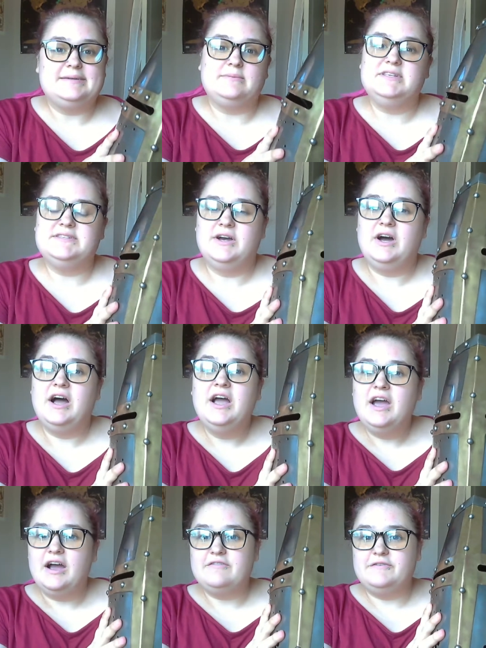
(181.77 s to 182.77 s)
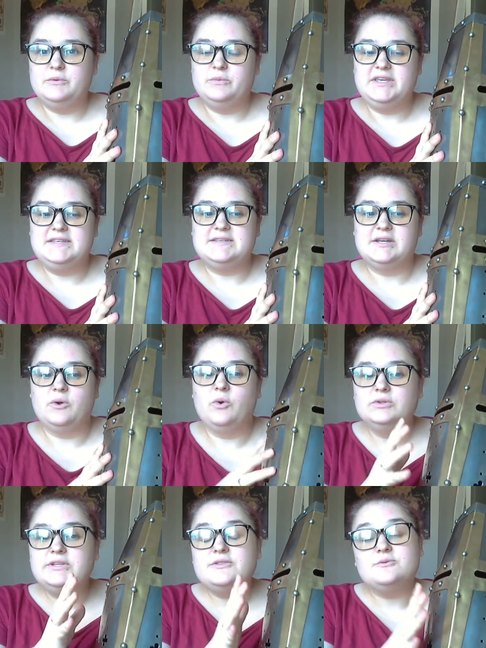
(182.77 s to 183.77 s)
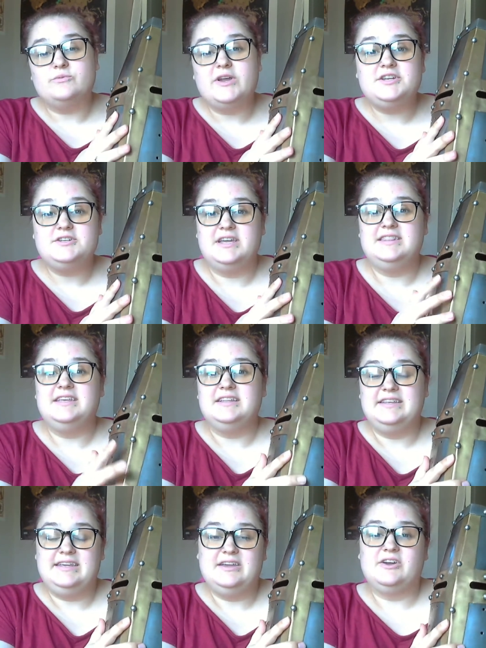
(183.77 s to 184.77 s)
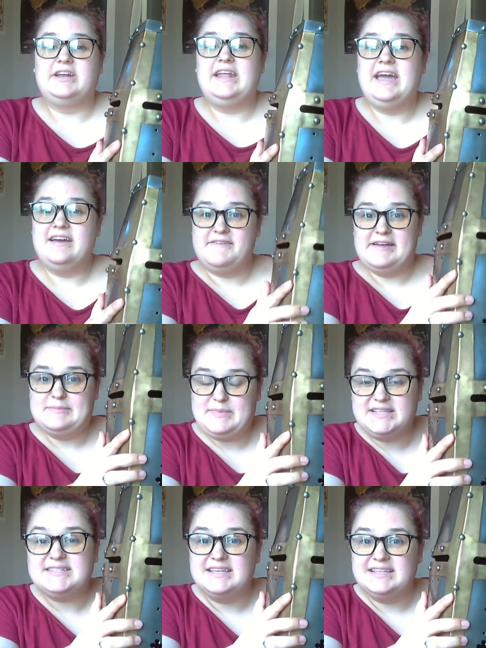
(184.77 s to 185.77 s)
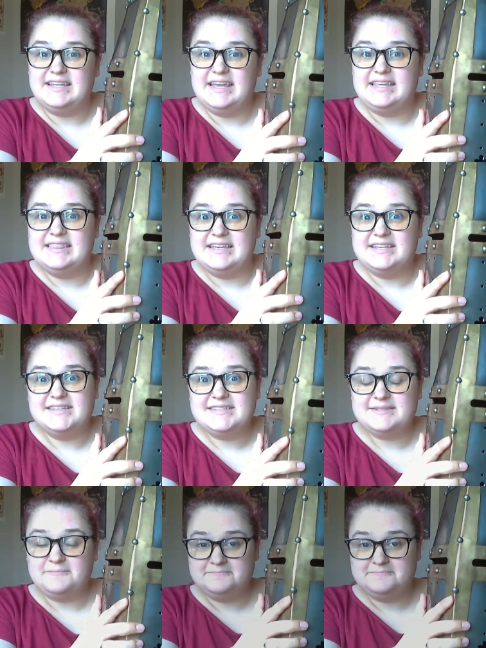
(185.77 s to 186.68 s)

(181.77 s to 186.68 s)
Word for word: that we saw a few weeks ago. Only the rich and the elite are gonna have helmets like this.